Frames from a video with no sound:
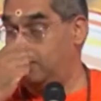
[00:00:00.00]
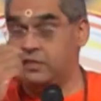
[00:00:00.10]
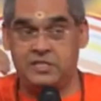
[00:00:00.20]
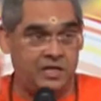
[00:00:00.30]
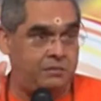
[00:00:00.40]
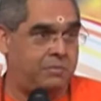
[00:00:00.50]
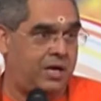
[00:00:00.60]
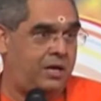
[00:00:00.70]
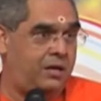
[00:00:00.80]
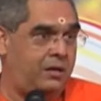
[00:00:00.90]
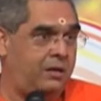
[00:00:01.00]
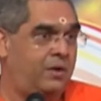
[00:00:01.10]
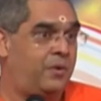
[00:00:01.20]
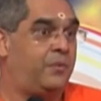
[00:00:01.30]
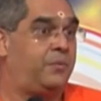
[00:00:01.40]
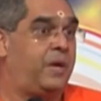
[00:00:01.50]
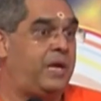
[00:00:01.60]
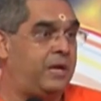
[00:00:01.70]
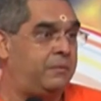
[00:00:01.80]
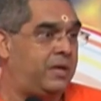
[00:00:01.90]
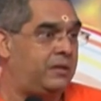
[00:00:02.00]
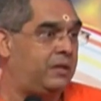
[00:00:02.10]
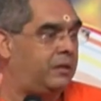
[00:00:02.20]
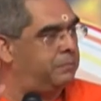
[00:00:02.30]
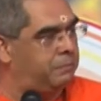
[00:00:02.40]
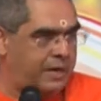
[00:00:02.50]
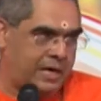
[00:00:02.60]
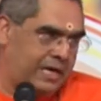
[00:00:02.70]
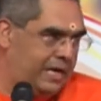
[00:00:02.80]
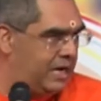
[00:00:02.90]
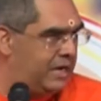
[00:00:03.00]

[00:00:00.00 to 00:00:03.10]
janma, whenever that pralaya